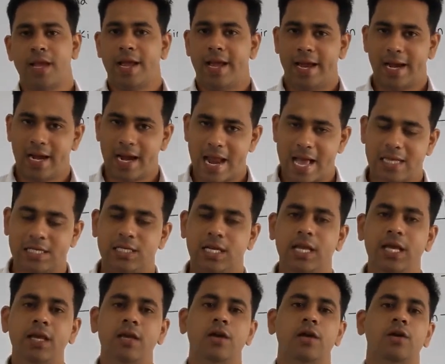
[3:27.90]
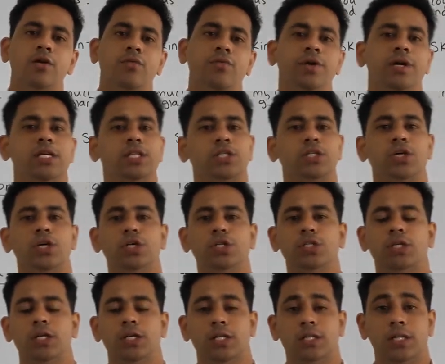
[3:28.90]
And lastly, we
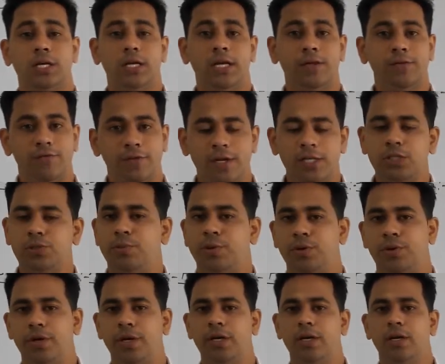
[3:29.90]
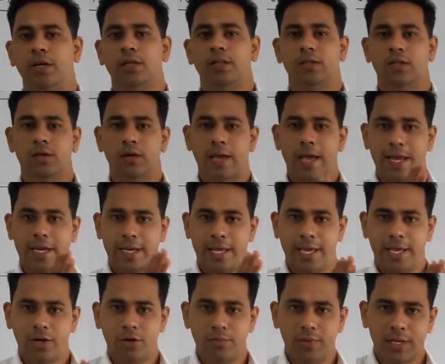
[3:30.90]
discussed the difference between the
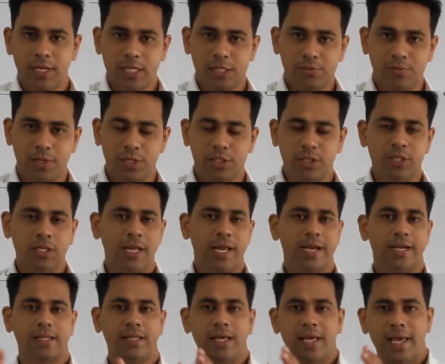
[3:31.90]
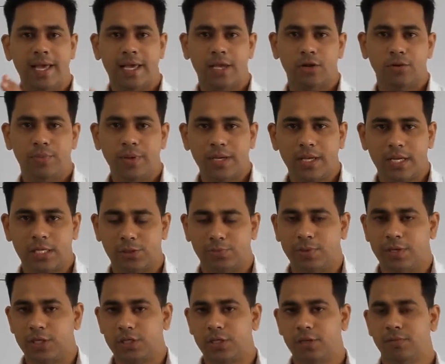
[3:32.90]
anaerobic respiration and the aerobic
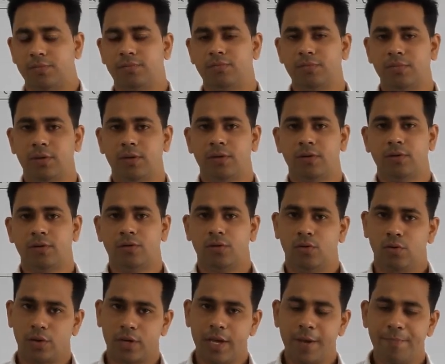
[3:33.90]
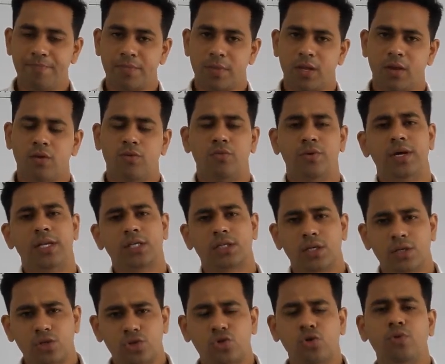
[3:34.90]
respiration. Okay, we
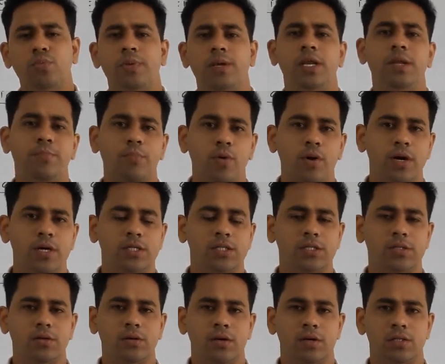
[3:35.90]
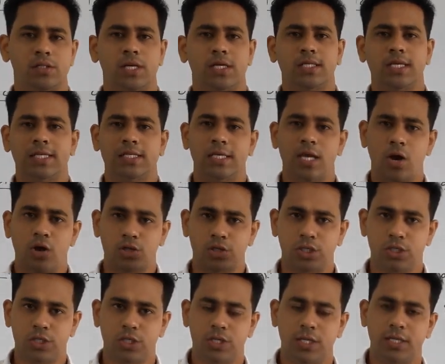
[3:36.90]
discussed so many points such as
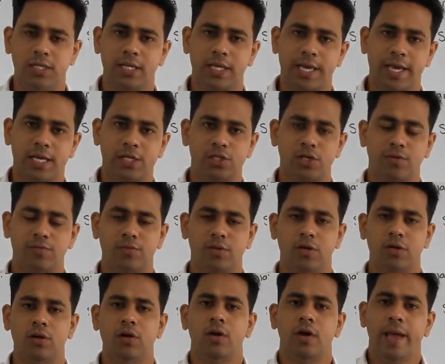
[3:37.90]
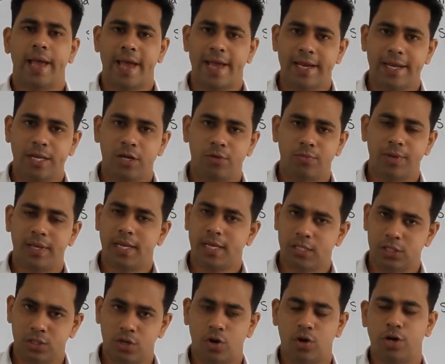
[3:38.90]
oxygen in the case of the anaerobic
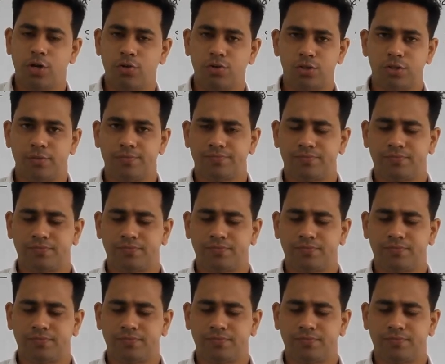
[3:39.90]
is not used,